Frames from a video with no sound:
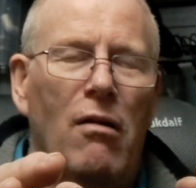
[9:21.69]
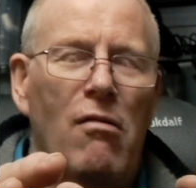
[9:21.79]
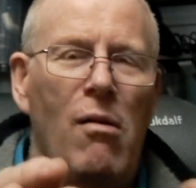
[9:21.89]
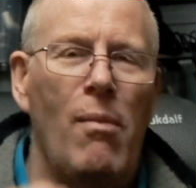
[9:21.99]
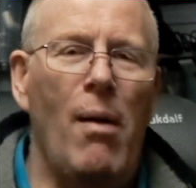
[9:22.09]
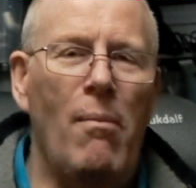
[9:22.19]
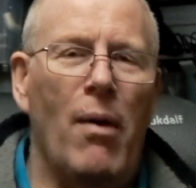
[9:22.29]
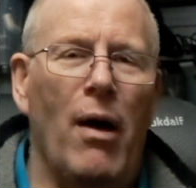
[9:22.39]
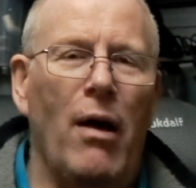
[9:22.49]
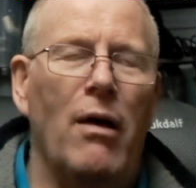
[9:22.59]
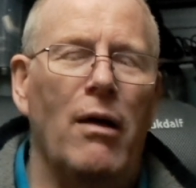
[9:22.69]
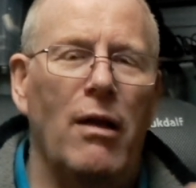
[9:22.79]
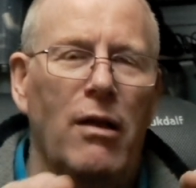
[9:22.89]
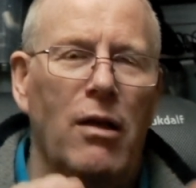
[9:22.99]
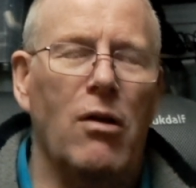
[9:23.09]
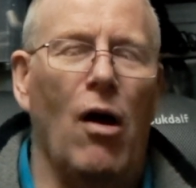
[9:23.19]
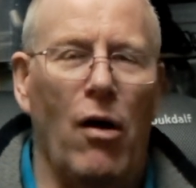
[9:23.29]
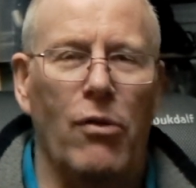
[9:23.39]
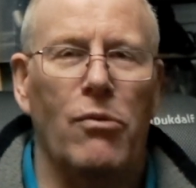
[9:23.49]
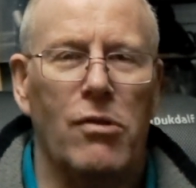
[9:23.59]
remember, you
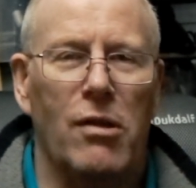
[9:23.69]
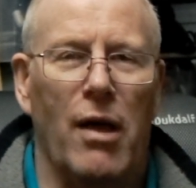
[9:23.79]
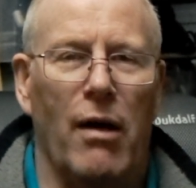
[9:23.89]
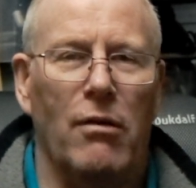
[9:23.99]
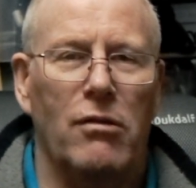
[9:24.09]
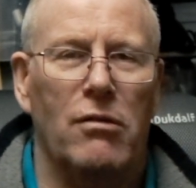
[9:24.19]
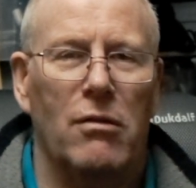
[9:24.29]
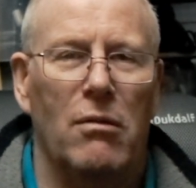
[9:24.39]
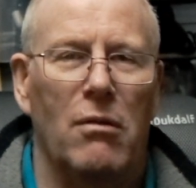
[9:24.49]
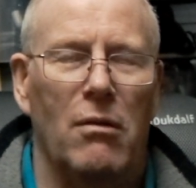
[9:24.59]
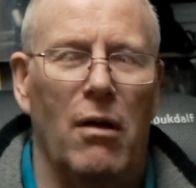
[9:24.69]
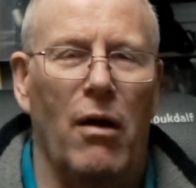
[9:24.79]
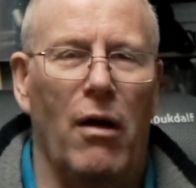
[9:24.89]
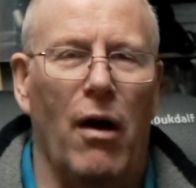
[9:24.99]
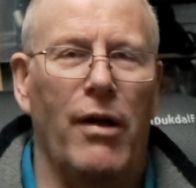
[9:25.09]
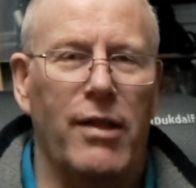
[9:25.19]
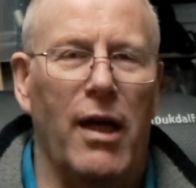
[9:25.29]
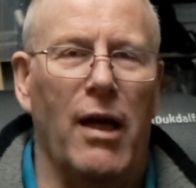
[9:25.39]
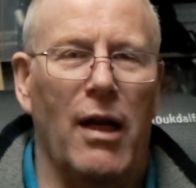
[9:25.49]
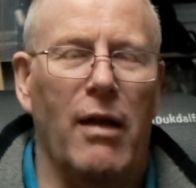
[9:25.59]
can't alter those
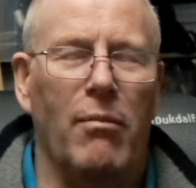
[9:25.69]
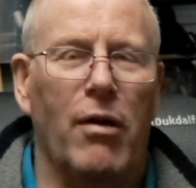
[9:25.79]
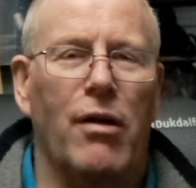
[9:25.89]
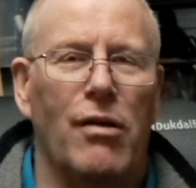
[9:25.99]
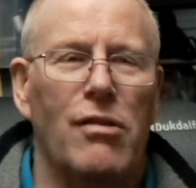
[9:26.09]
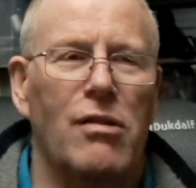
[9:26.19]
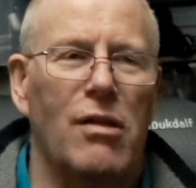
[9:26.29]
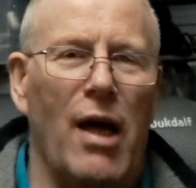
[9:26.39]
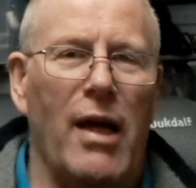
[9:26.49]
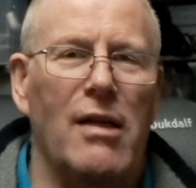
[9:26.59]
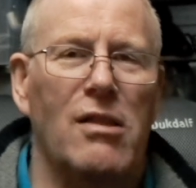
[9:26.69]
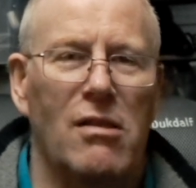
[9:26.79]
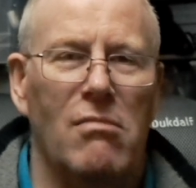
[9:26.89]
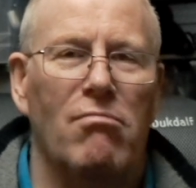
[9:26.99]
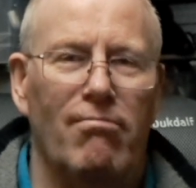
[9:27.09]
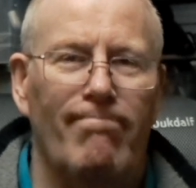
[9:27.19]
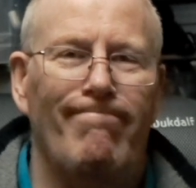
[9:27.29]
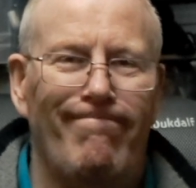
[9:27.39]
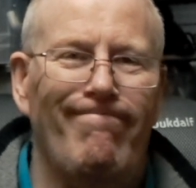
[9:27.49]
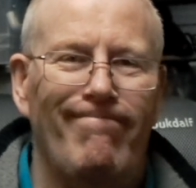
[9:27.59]
ideally, because that is
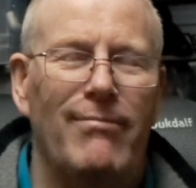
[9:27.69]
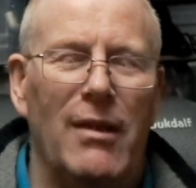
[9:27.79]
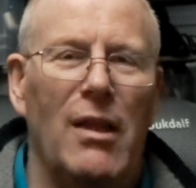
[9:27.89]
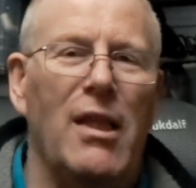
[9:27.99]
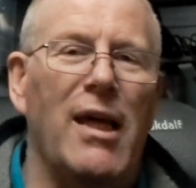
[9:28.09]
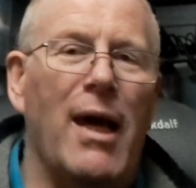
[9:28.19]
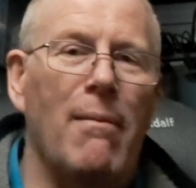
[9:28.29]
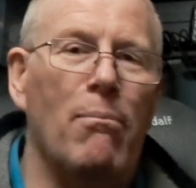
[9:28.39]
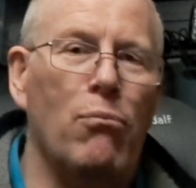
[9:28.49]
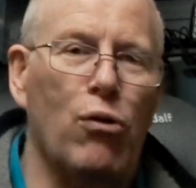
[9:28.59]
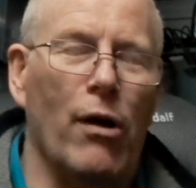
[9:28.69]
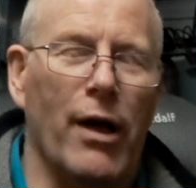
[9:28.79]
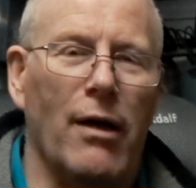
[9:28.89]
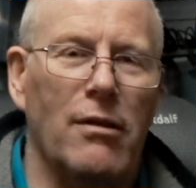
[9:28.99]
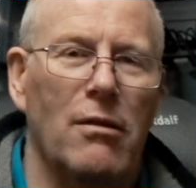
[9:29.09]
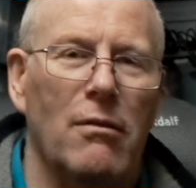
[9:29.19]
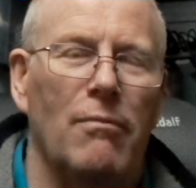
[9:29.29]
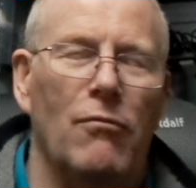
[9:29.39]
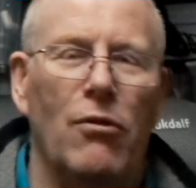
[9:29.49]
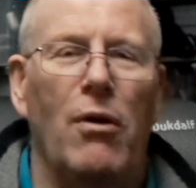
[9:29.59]
the end product,
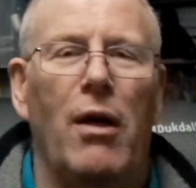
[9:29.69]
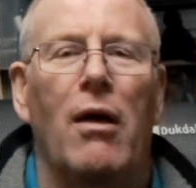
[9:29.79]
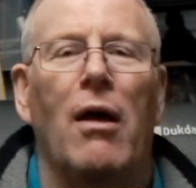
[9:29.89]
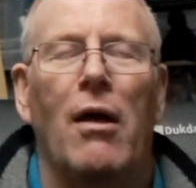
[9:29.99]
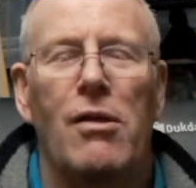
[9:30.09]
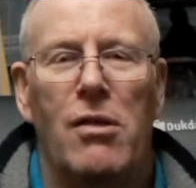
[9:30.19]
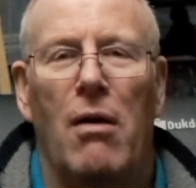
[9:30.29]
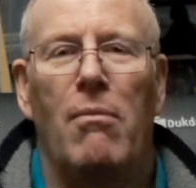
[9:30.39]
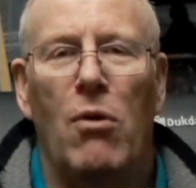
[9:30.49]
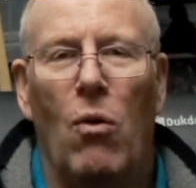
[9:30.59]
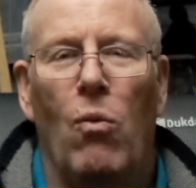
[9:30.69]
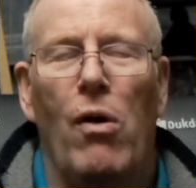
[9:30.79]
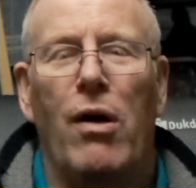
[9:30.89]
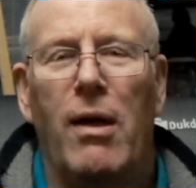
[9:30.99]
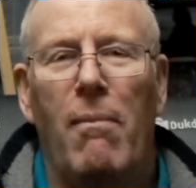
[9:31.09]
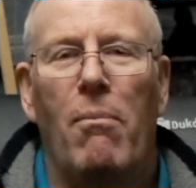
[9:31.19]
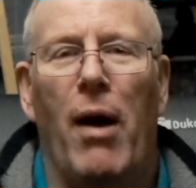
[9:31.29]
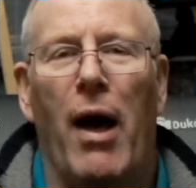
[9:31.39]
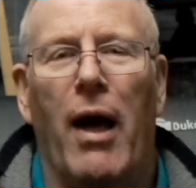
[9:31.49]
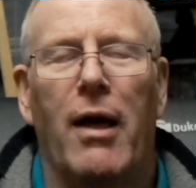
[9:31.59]
right? So I'm working
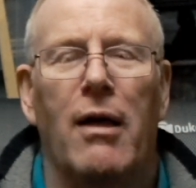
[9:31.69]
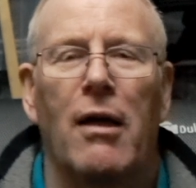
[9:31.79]
back.